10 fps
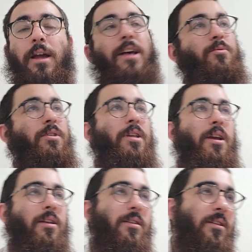As we
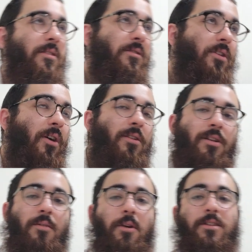say in the, the song,
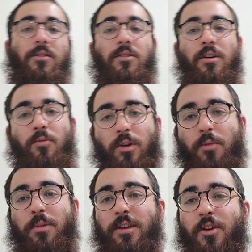the Chabad song, there
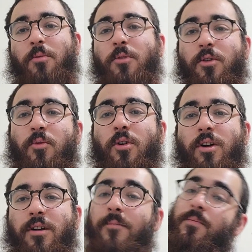will be no more
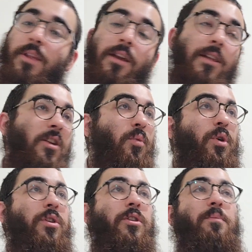war. There
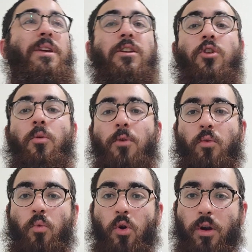will be no
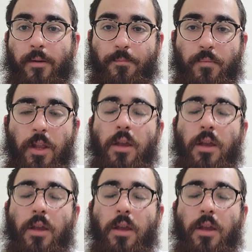more war.